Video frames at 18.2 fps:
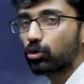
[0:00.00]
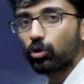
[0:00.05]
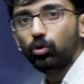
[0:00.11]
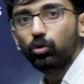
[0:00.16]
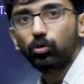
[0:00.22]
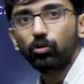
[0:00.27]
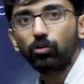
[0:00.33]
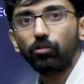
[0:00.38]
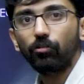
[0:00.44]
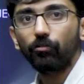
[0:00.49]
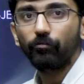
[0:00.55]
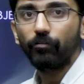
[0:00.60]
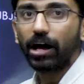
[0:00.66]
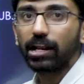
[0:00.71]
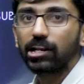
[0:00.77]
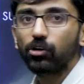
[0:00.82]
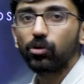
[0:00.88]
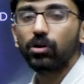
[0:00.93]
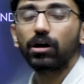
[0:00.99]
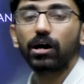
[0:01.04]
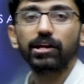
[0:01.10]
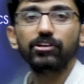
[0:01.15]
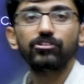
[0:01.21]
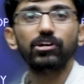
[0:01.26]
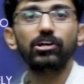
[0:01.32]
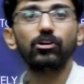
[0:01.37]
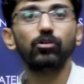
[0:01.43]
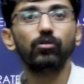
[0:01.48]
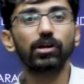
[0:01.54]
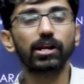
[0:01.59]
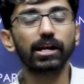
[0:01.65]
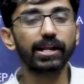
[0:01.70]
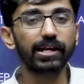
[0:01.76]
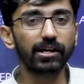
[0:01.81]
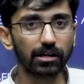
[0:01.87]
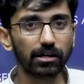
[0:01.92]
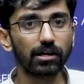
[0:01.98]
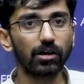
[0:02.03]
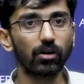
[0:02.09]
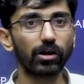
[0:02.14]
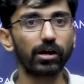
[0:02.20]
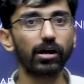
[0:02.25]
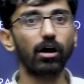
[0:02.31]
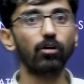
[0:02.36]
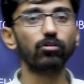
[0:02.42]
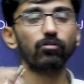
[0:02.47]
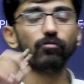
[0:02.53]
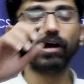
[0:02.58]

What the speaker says: to value addition to your reading. Okay, how to